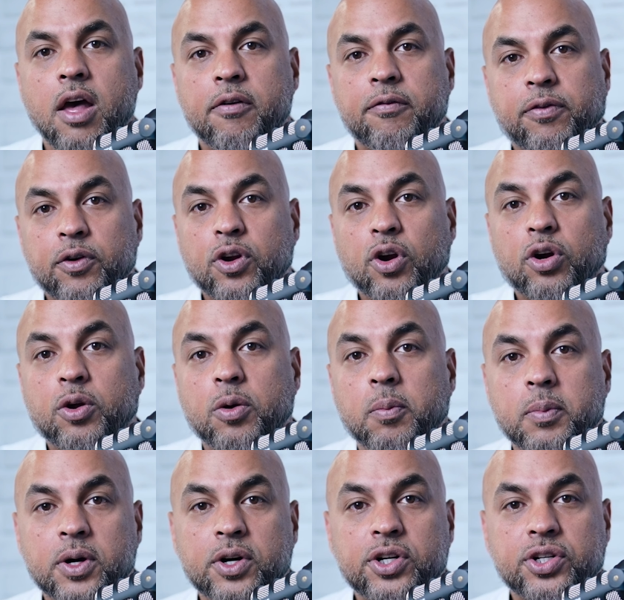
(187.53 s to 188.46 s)
For your
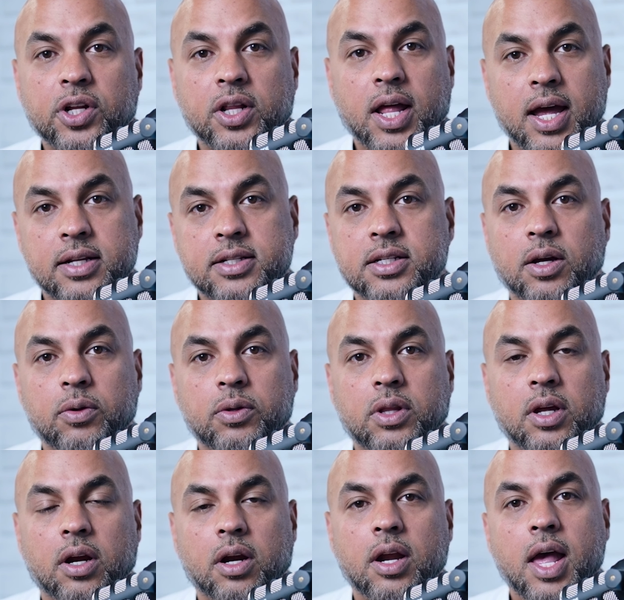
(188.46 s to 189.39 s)
commercial heads out
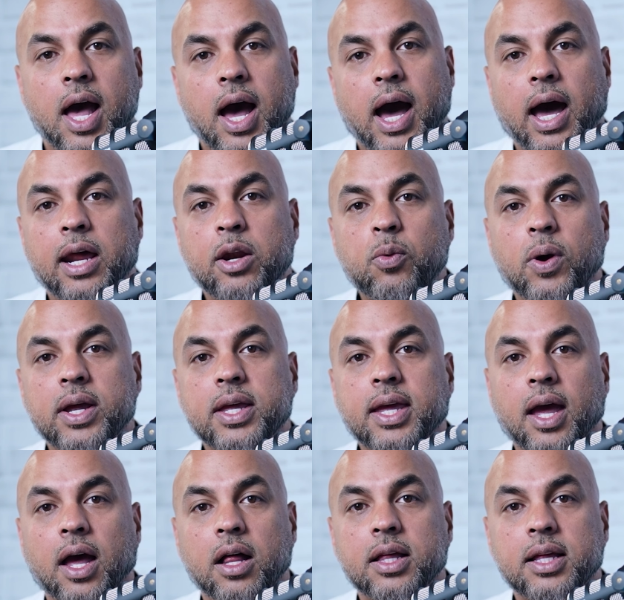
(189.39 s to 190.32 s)
there, how do I
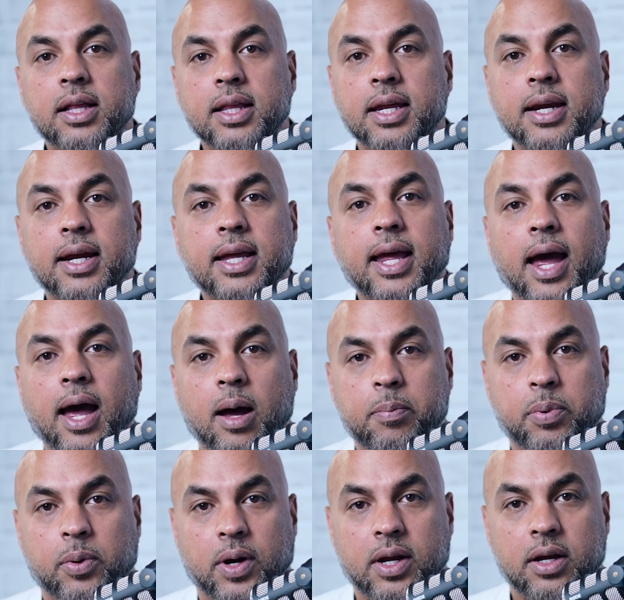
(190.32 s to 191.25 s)
calculate a
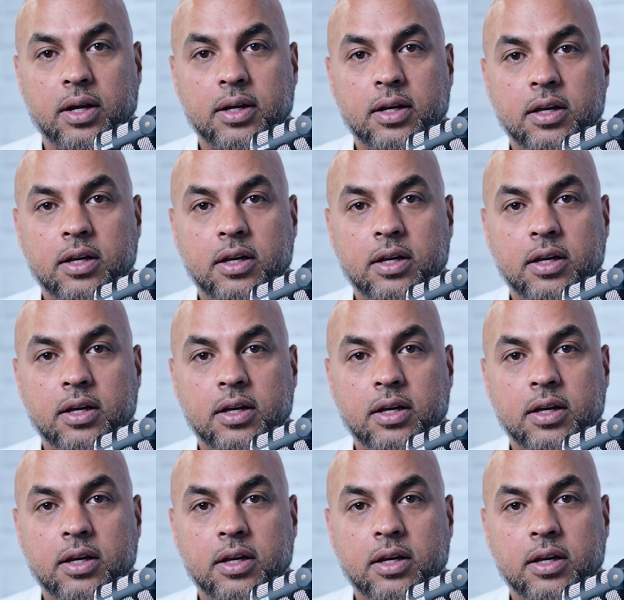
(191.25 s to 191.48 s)
cap rate?